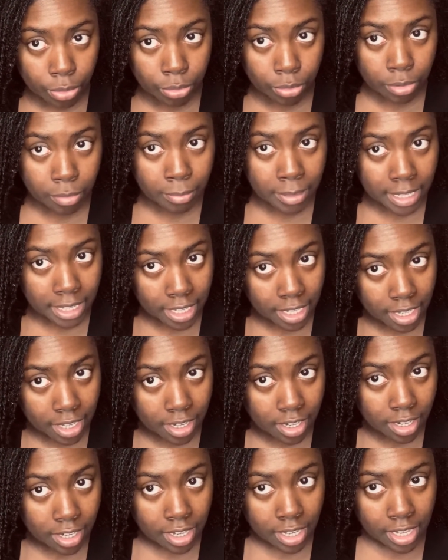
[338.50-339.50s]
my hair
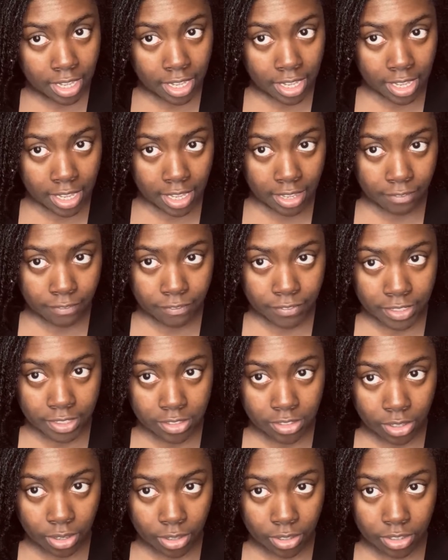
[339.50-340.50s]
and fix
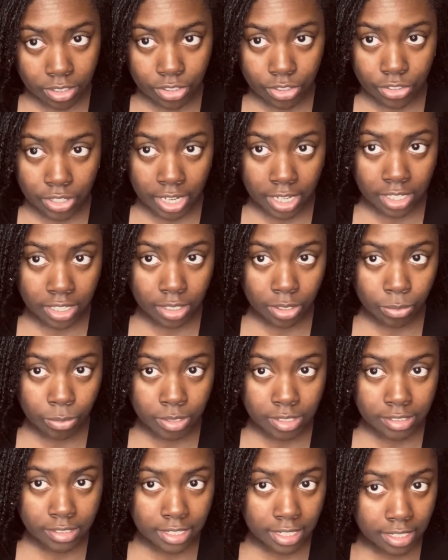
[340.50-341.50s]
all the straggly
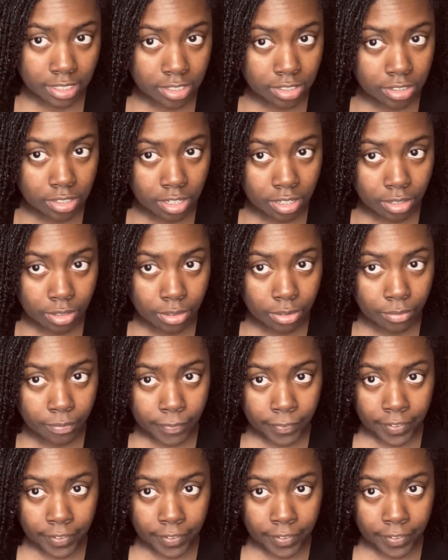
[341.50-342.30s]
ones like so,